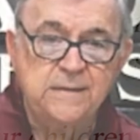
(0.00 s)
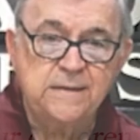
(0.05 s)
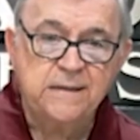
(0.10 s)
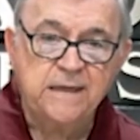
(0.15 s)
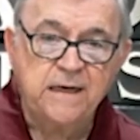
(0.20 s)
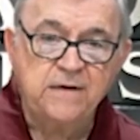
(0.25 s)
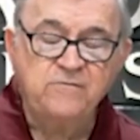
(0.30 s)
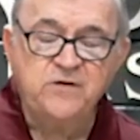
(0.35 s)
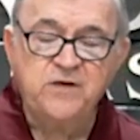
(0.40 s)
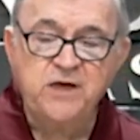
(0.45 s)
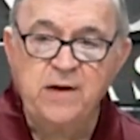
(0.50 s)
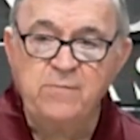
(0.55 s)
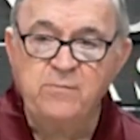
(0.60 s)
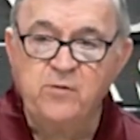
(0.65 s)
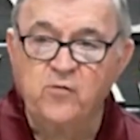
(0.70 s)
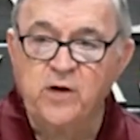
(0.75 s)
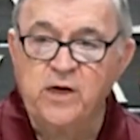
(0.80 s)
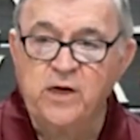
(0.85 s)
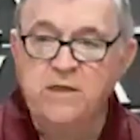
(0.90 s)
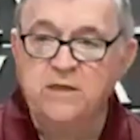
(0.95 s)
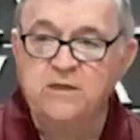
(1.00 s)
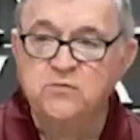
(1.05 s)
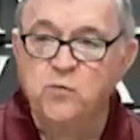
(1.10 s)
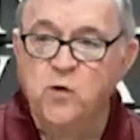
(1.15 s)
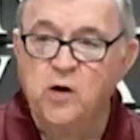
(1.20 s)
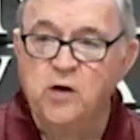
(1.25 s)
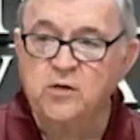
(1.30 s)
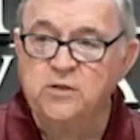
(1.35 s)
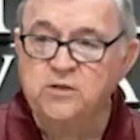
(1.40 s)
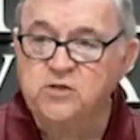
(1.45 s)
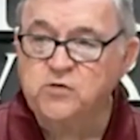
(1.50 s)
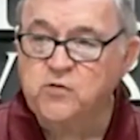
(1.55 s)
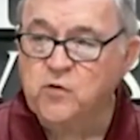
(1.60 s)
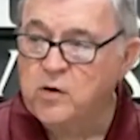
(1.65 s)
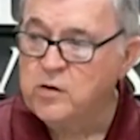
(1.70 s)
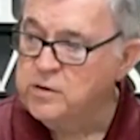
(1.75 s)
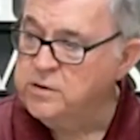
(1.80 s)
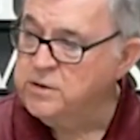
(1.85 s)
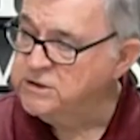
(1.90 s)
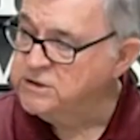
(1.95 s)
Every time you read this word
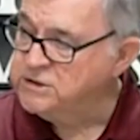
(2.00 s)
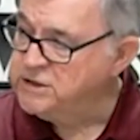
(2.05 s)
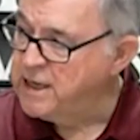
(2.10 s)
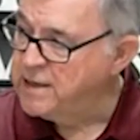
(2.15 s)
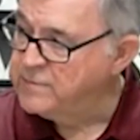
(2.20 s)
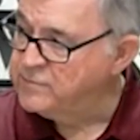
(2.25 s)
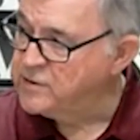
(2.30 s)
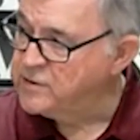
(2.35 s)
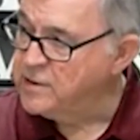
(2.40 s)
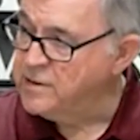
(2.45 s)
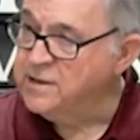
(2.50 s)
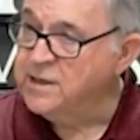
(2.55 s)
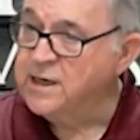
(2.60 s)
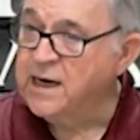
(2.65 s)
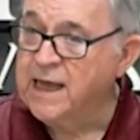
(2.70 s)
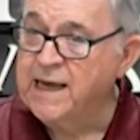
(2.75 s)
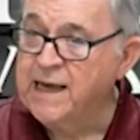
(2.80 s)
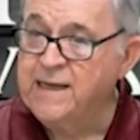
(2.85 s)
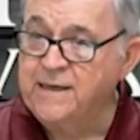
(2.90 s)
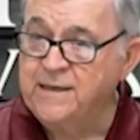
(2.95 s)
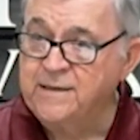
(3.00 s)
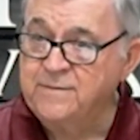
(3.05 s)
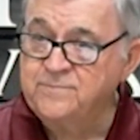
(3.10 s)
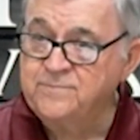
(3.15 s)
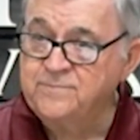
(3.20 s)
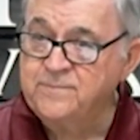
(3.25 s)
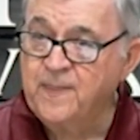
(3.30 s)
destroy in this chapter, underline it.